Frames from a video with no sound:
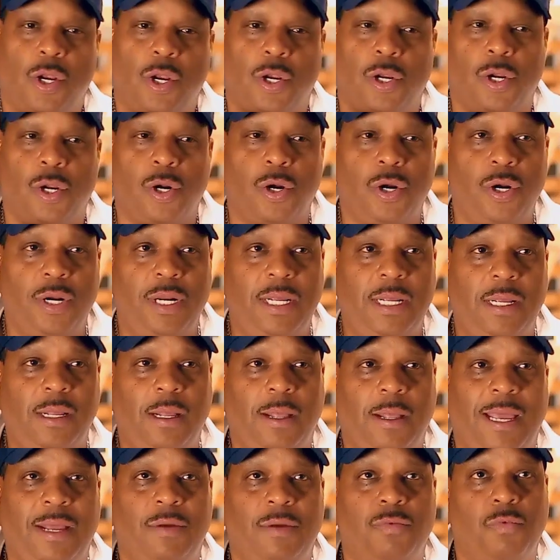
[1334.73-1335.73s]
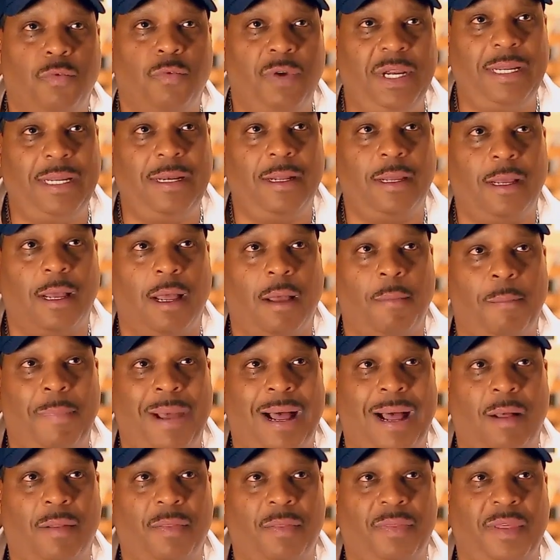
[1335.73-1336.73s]
Learning and reading
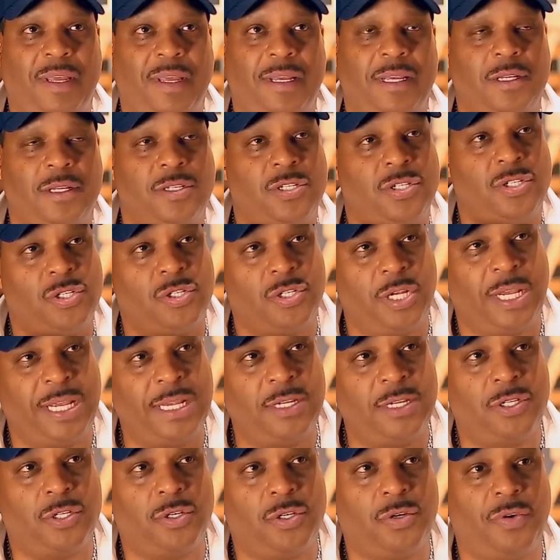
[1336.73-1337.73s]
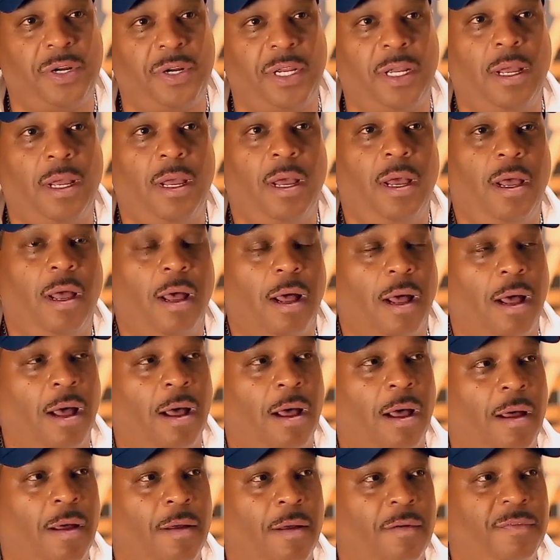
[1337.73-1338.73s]
about the history
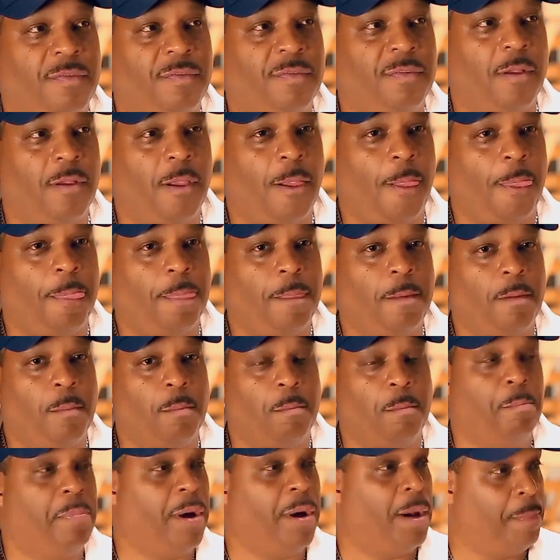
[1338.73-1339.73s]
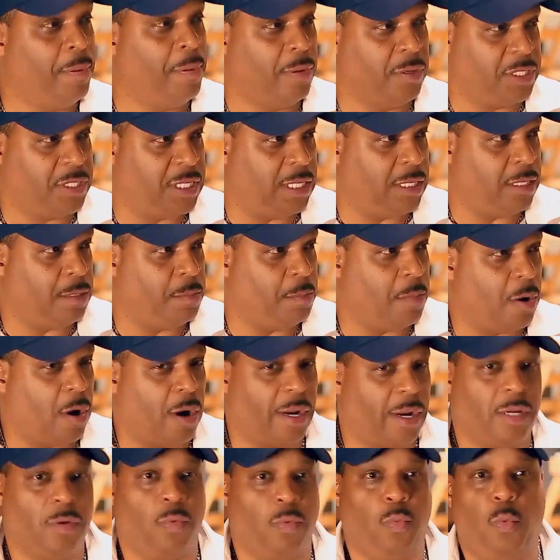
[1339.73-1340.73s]
of bubbles in the
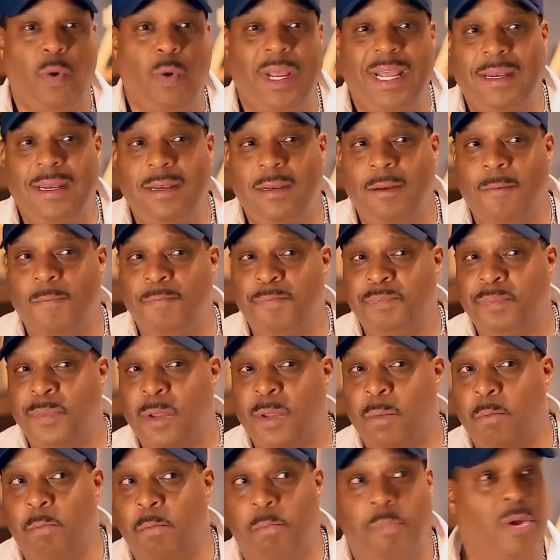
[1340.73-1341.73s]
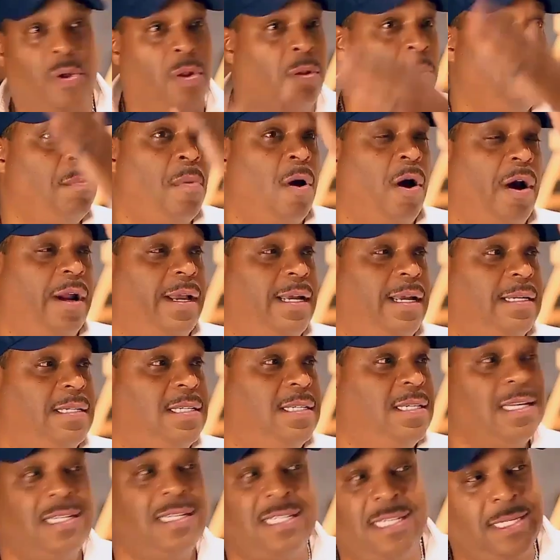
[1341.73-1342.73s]
market, when bull
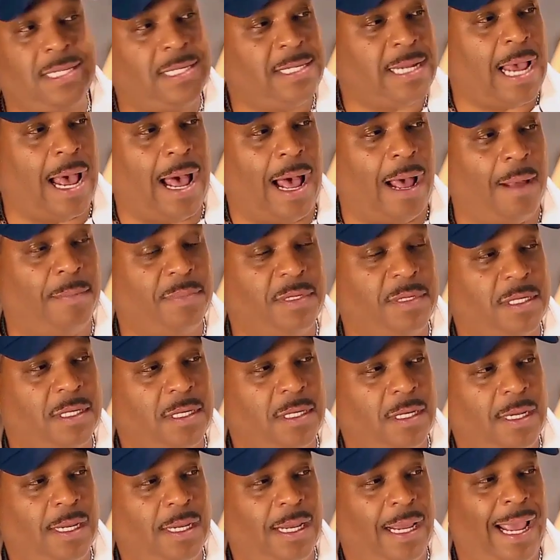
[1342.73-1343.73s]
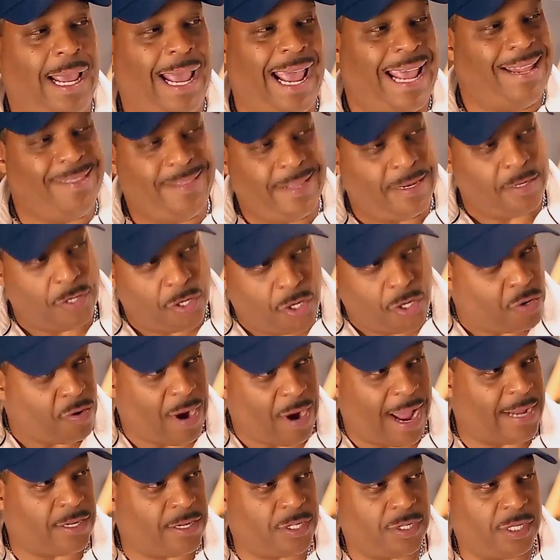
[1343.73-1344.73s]
markets stopped and then
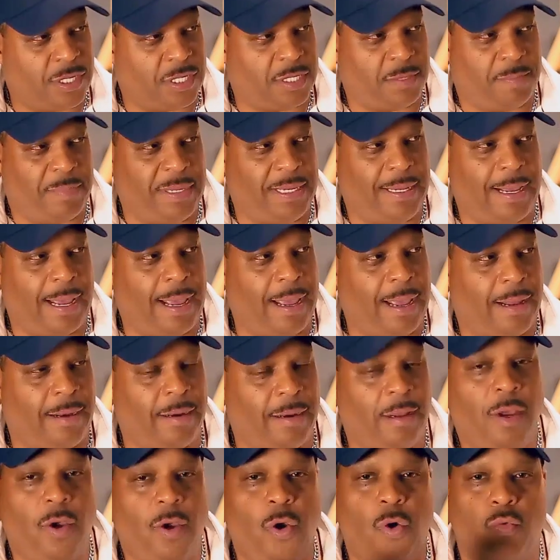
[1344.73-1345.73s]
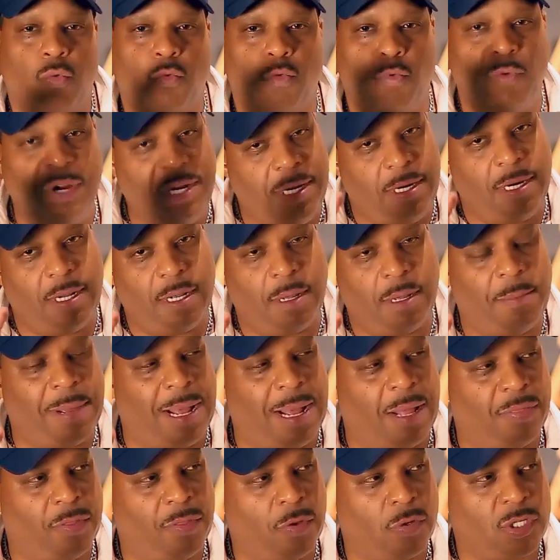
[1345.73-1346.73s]
crashes began, reading
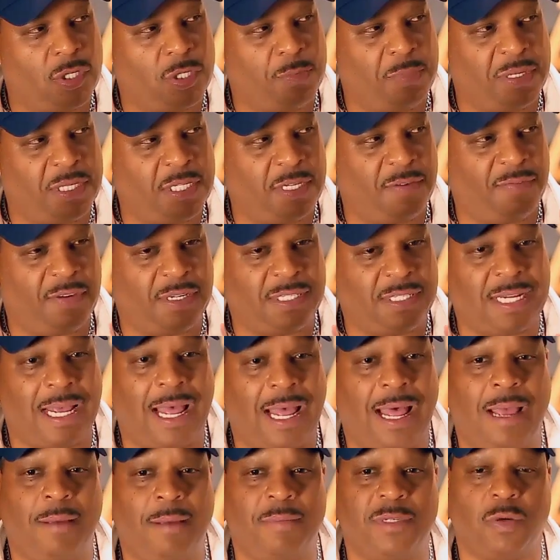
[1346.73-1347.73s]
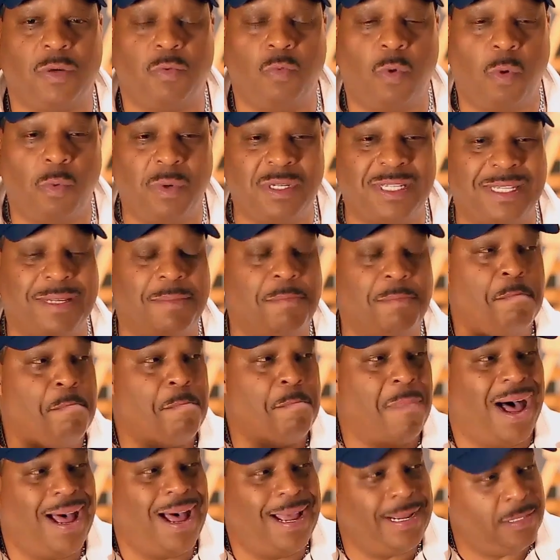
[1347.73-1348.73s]
about those specific times and what was the
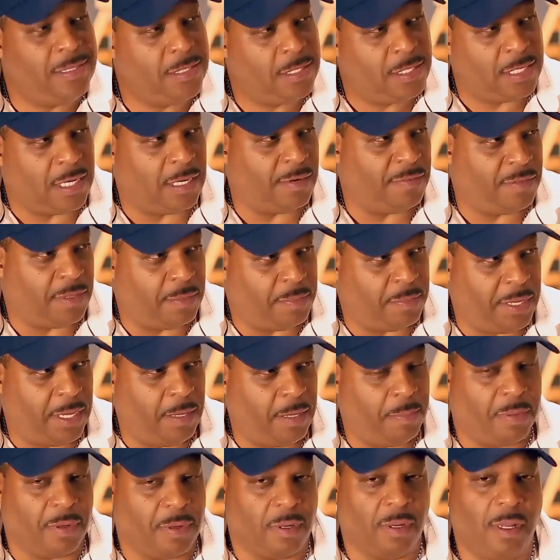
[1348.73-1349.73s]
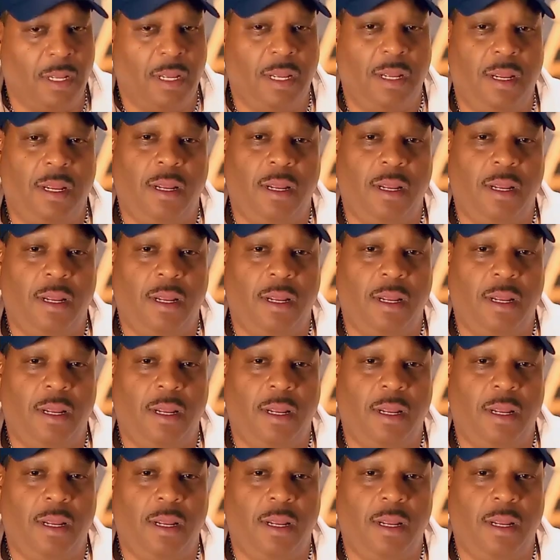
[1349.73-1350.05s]
mindset of the people